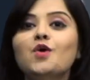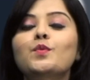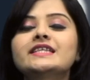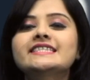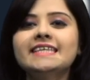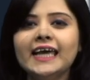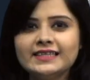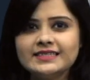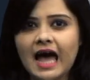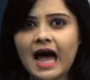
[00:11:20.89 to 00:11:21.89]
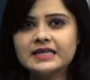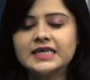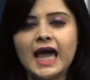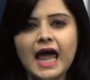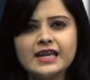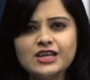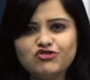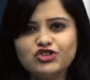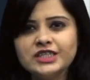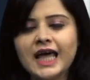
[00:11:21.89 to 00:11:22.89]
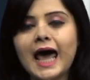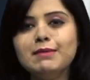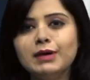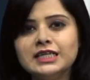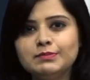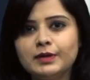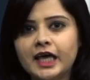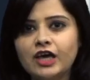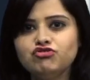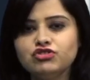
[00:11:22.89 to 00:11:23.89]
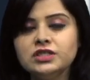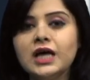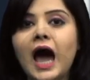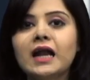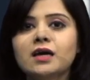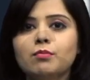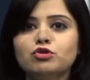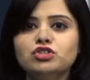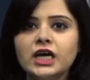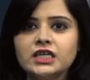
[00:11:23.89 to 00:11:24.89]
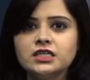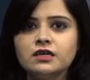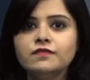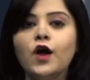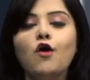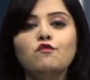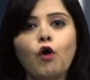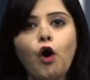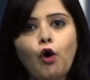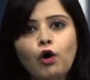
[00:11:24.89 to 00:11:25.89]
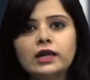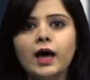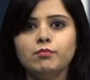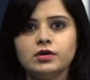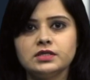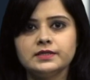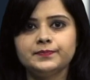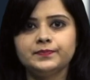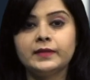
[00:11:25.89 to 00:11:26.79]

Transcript: which states that addition and multiplication are commutative for whole numbers.